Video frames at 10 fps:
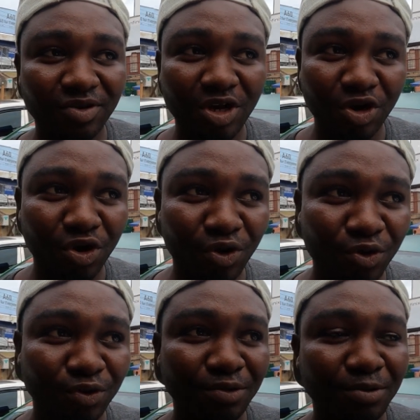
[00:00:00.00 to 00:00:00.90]
So you're your
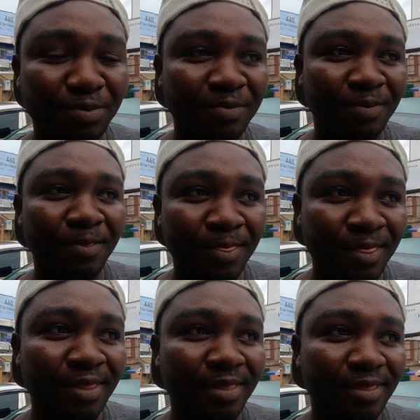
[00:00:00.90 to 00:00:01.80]
own,
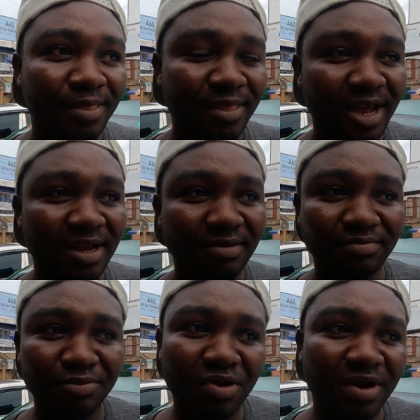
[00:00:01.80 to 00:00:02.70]
then
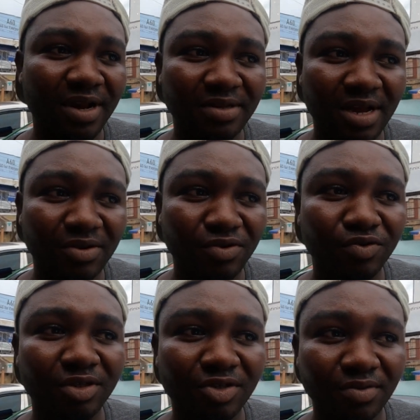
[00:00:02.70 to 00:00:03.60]
people around, they are
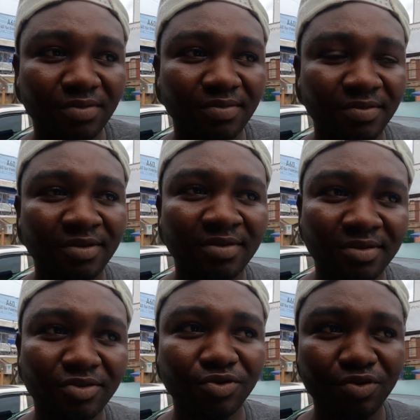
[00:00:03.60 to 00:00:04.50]
good with you.
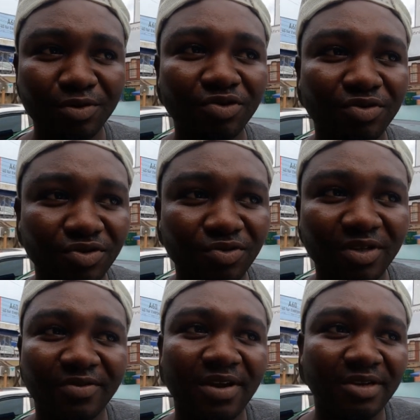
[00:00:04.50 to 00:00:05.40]
So you're okay. Able to do
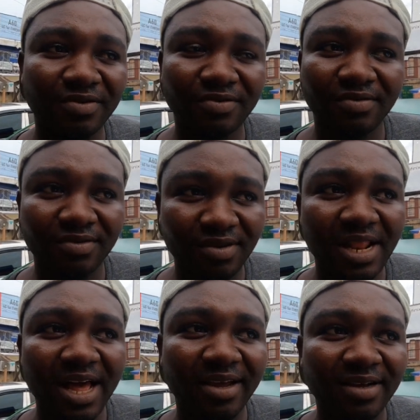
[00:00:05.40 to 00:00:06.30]
whatever you
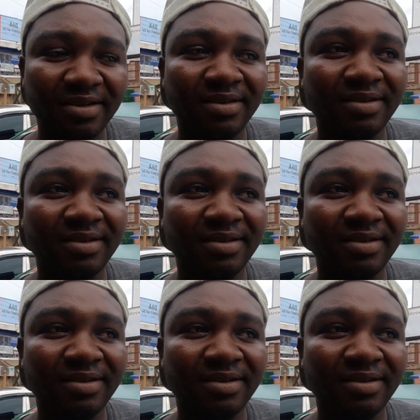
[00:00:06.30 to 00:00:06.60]
like.